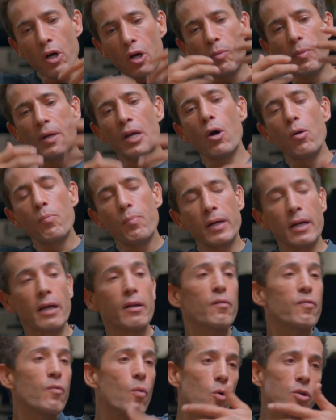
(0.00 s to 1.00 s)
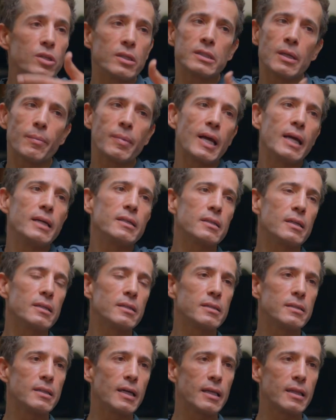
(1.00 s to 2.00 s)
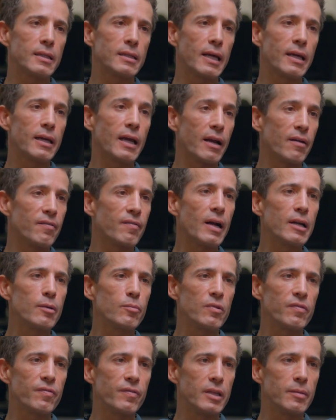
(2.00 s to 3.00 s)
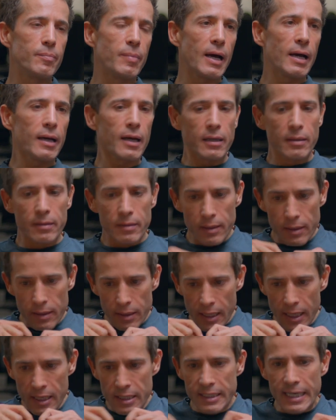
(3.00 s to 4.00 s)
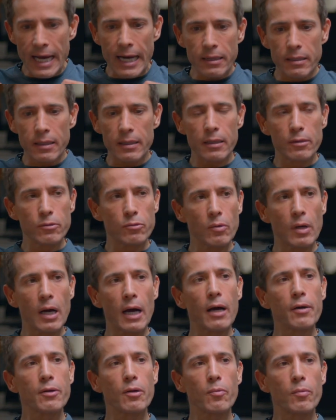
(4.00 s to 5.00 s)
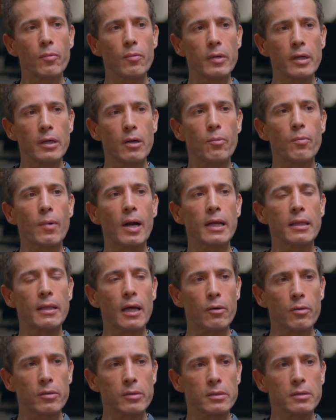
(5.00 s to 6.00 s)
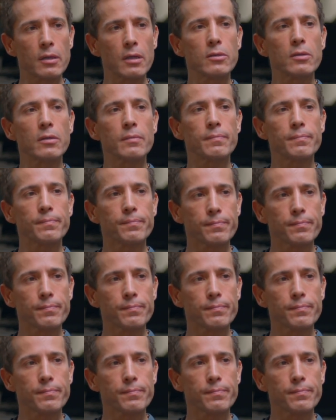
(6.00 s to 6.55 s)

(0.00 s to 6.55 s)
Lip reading: got to be open, and of course, in some cases, take kind of valuable feedback and inject it into how you running that organization.